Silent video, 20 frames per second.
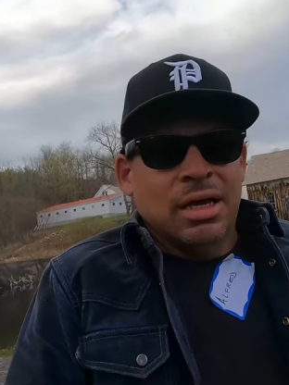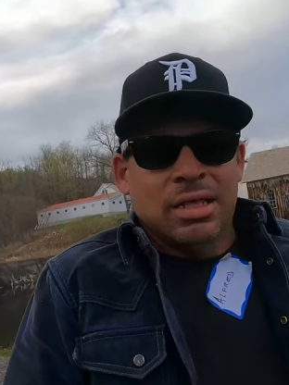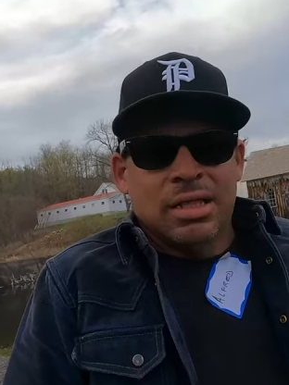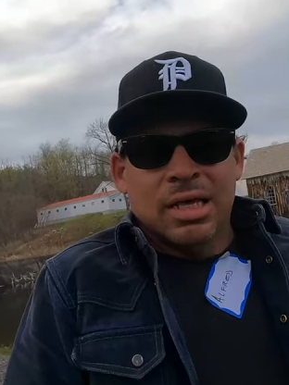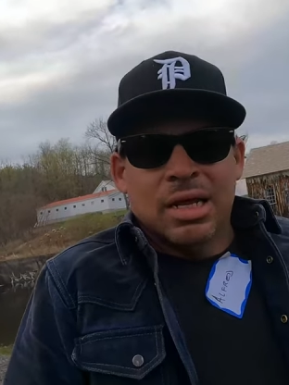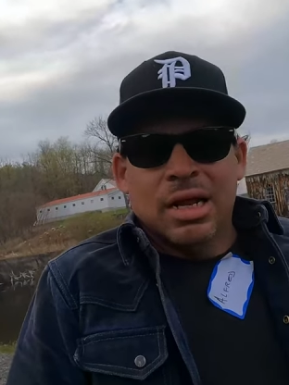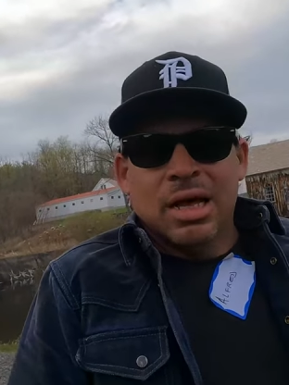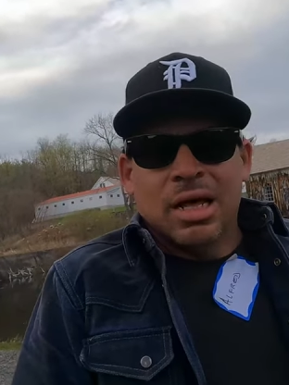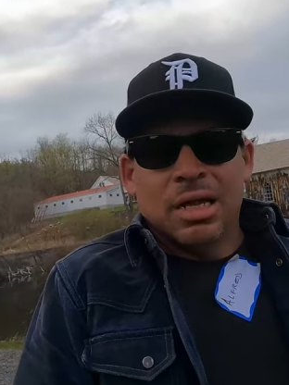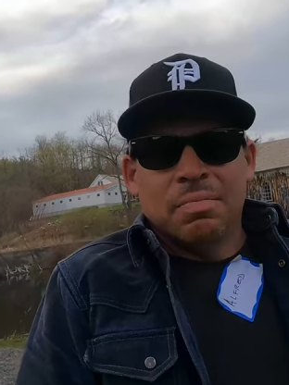And
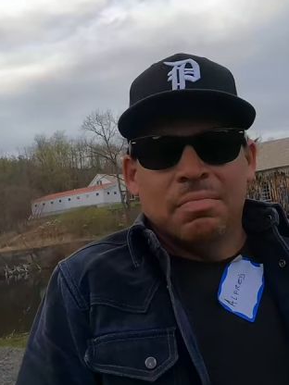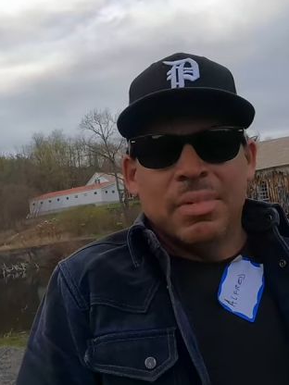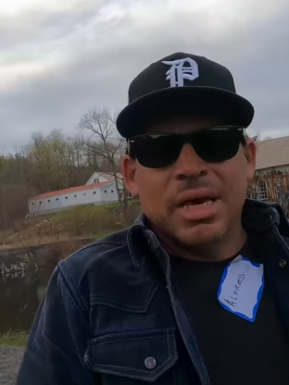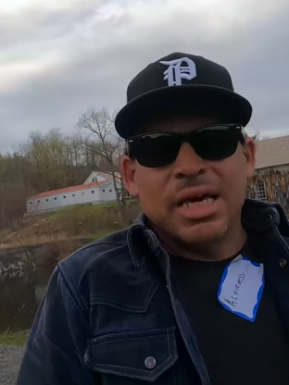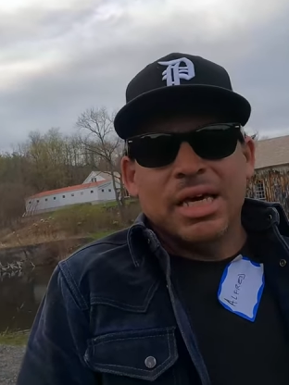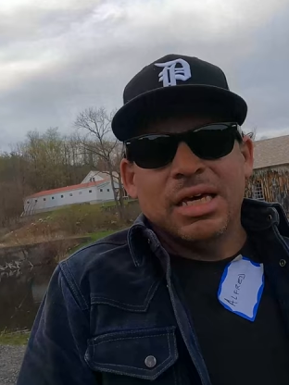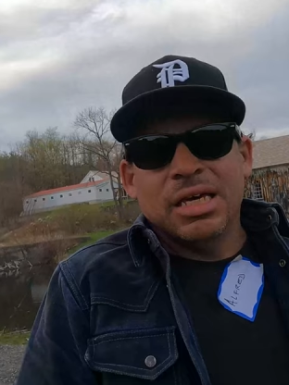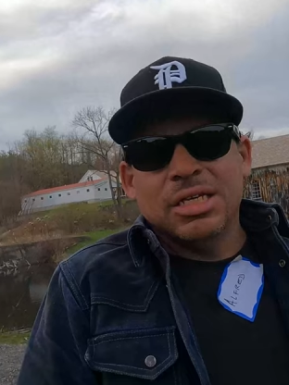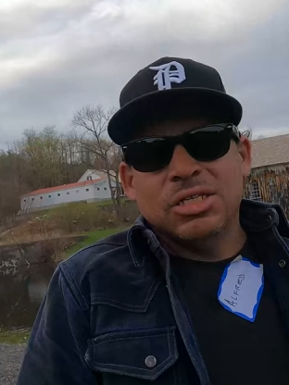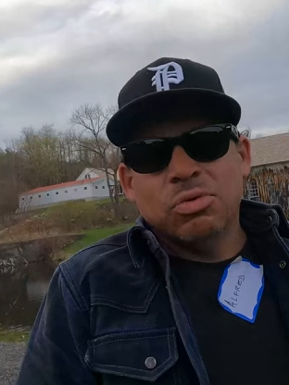then on
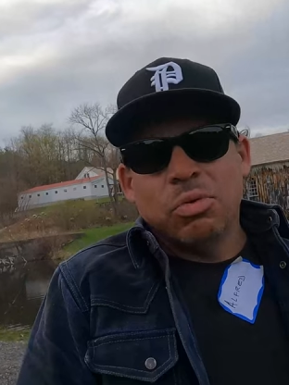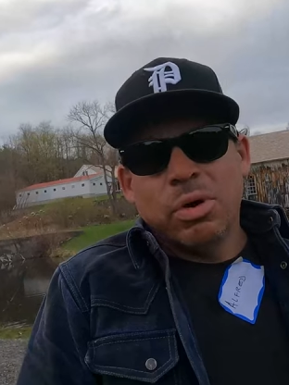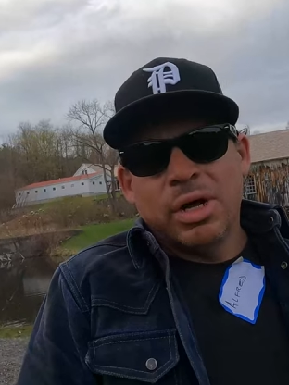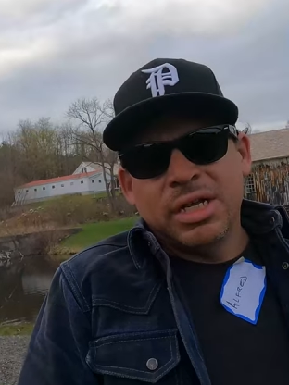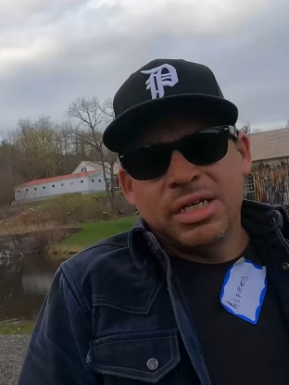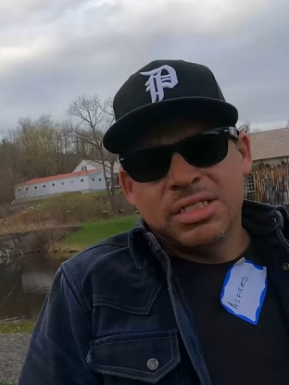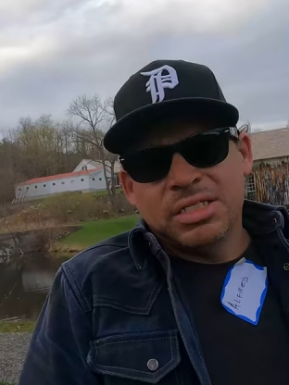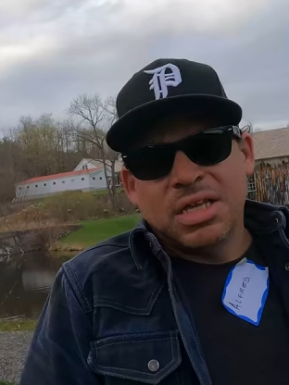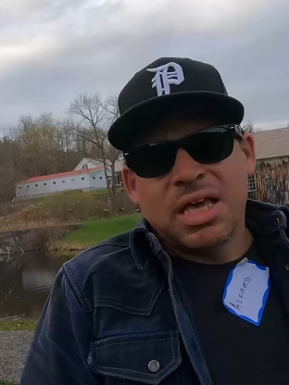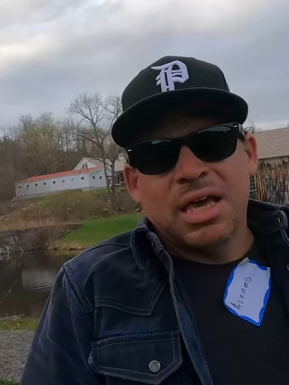May
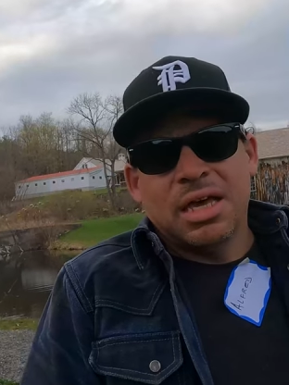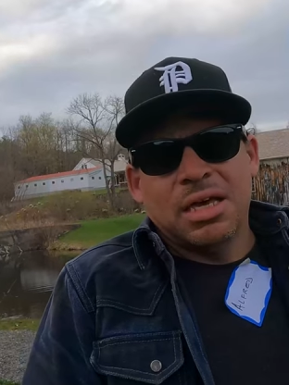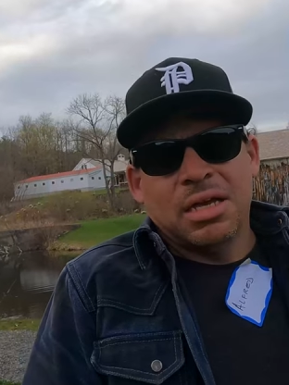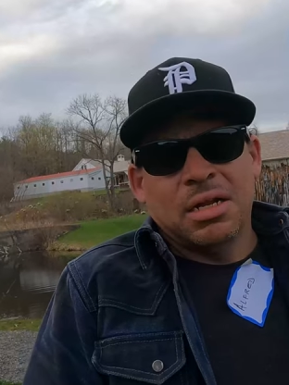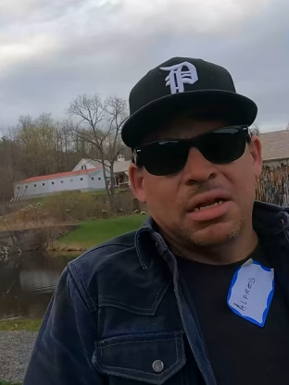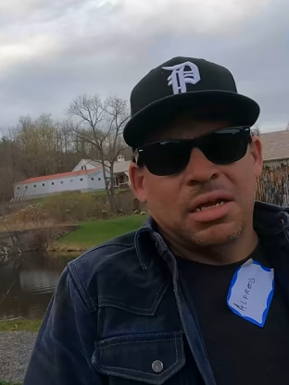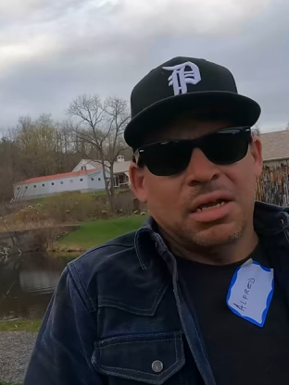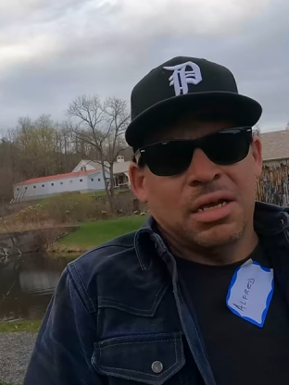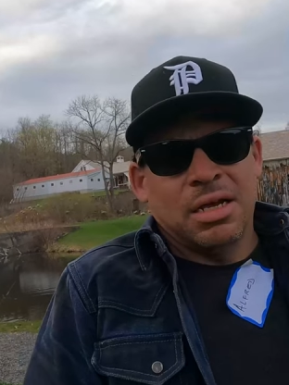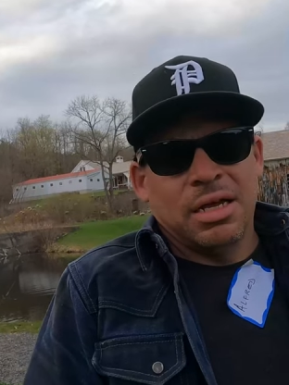
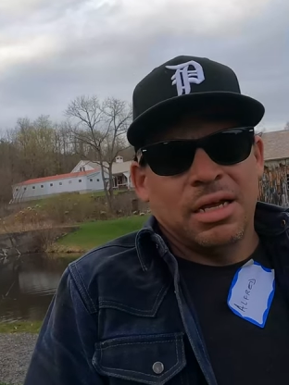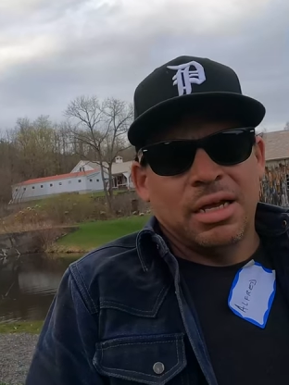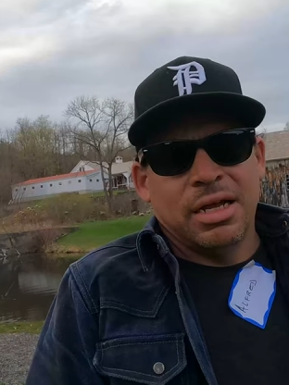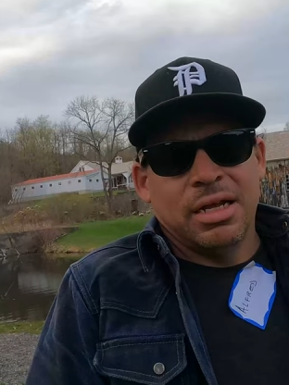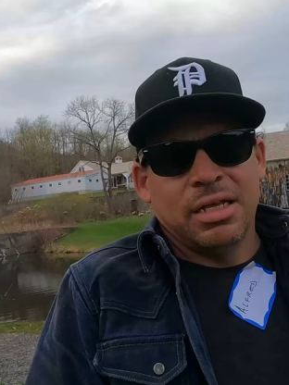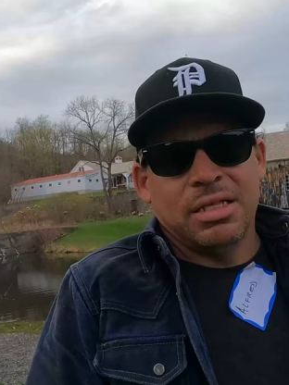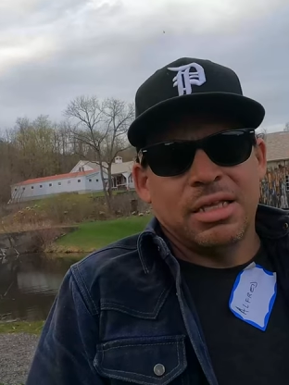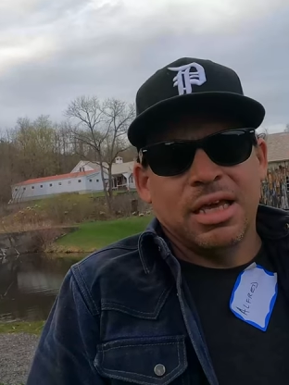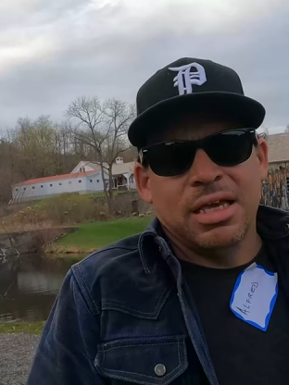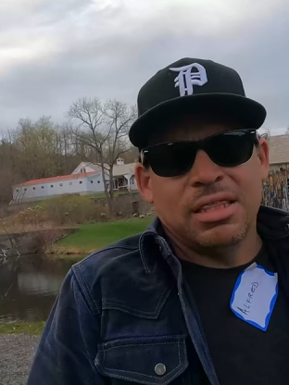22nd, I
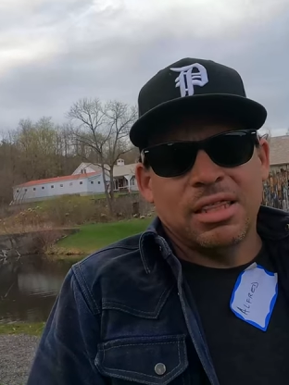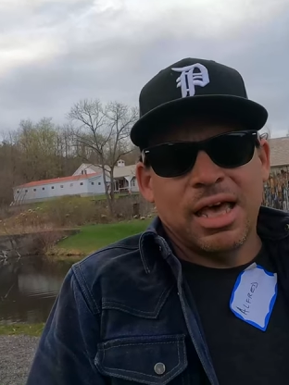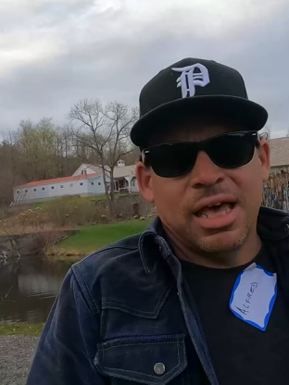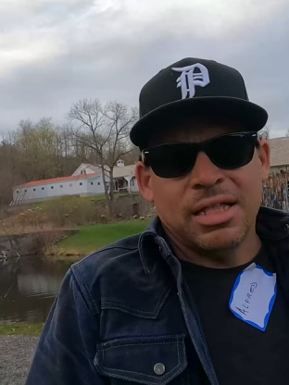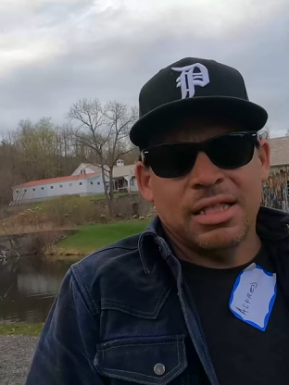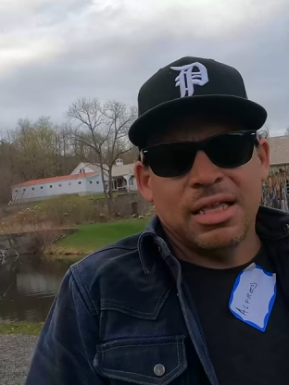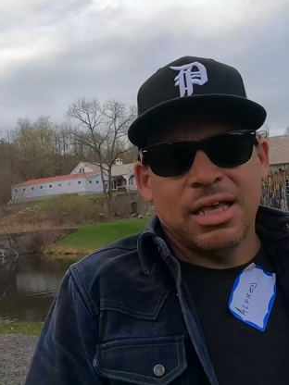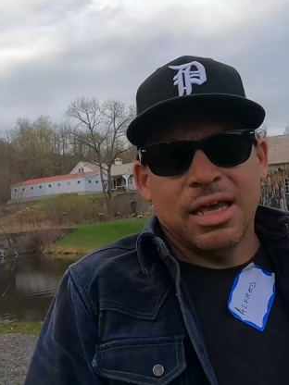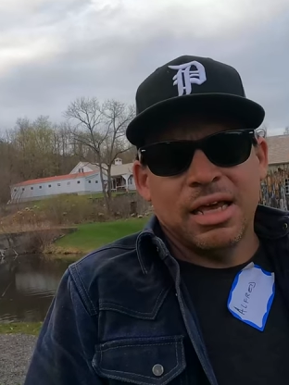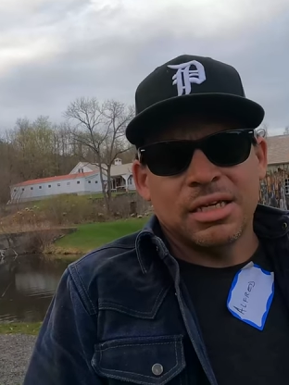gotta take
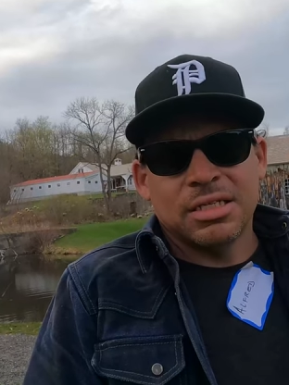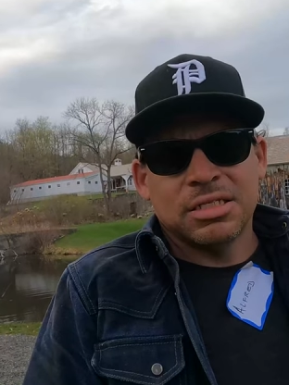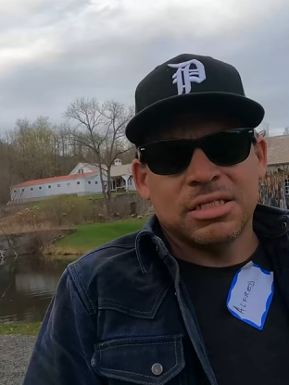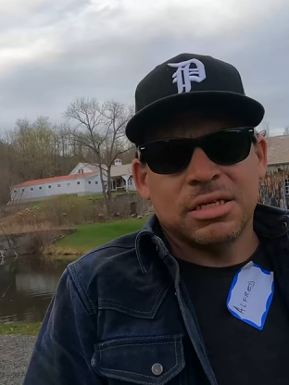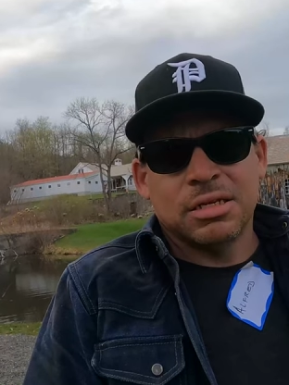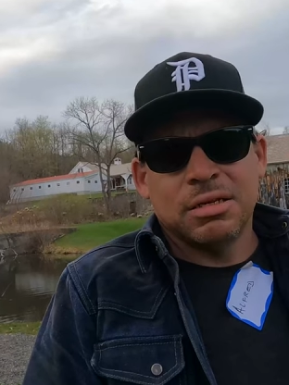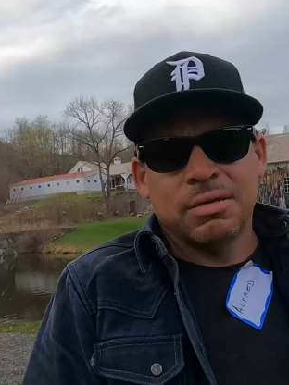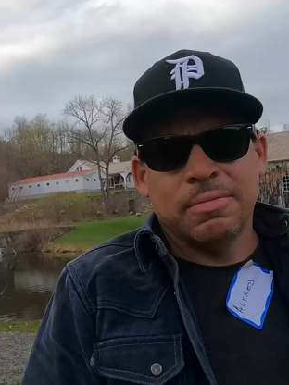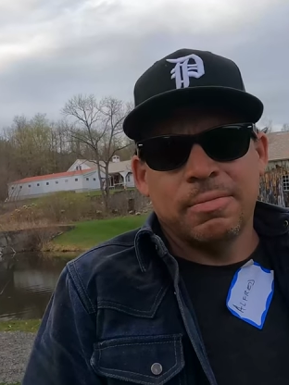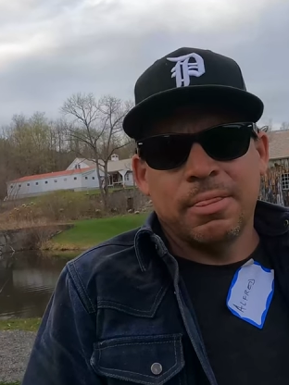that
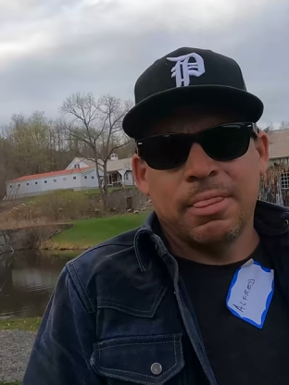test